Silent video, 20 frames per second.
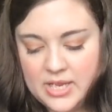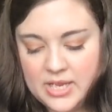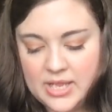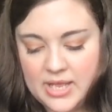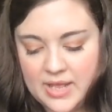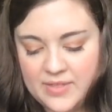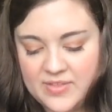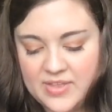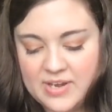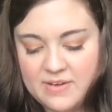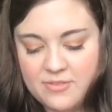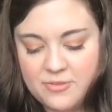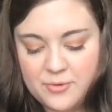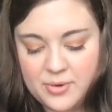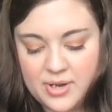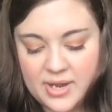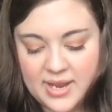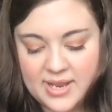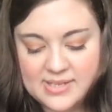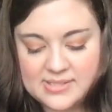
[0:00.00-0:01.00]
at the end of 3
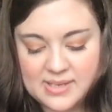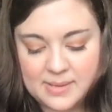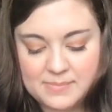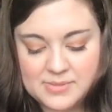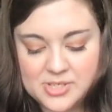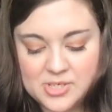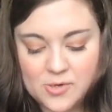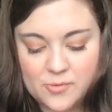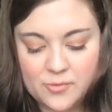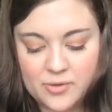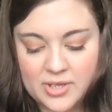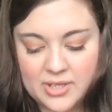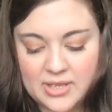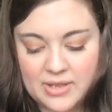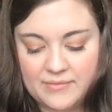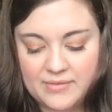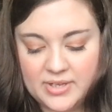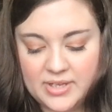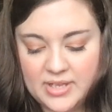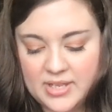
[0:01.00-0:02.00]
days, I'm still really
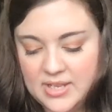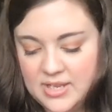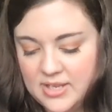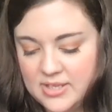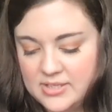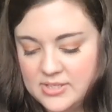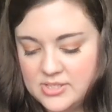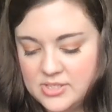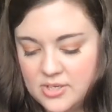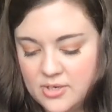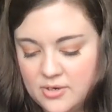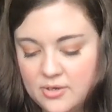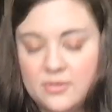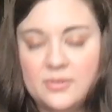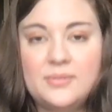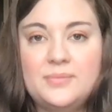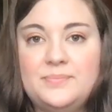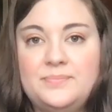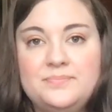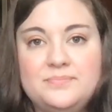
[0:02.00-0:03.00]
loving it. And
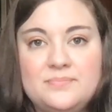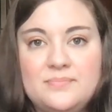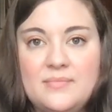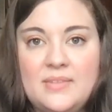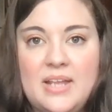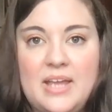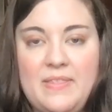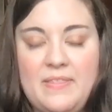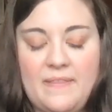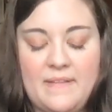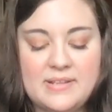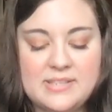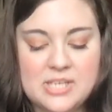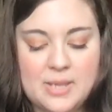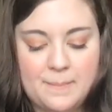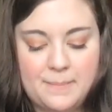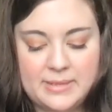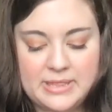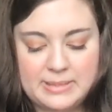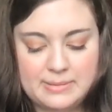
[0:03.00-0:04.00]
so I think that's
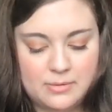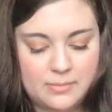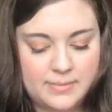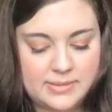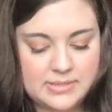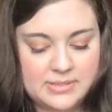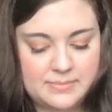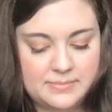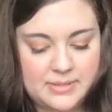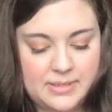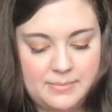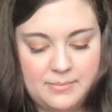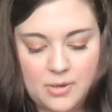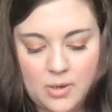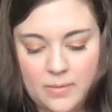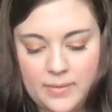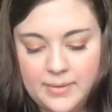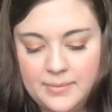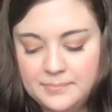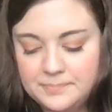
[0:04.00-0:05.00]
helping the momentum keep
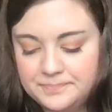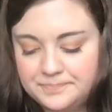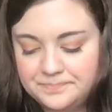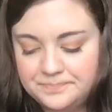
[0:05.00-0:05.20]
going.